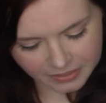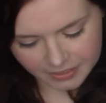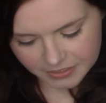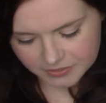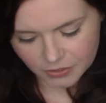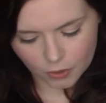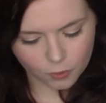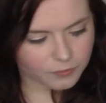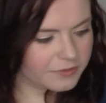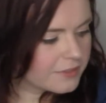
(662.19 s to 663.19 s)

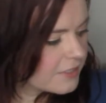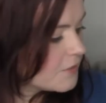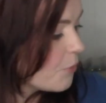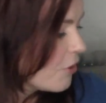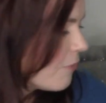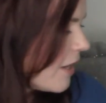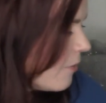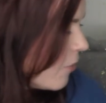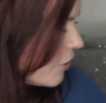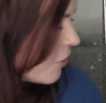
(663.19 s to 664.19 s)
So this is part of why I
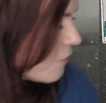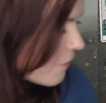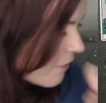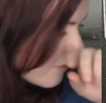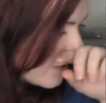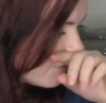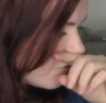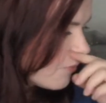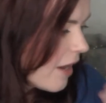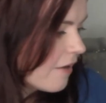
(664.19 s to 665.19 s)
wonder if, if any of
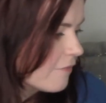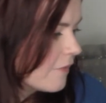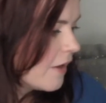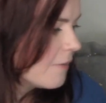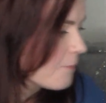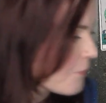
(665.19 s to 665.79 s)
you have um,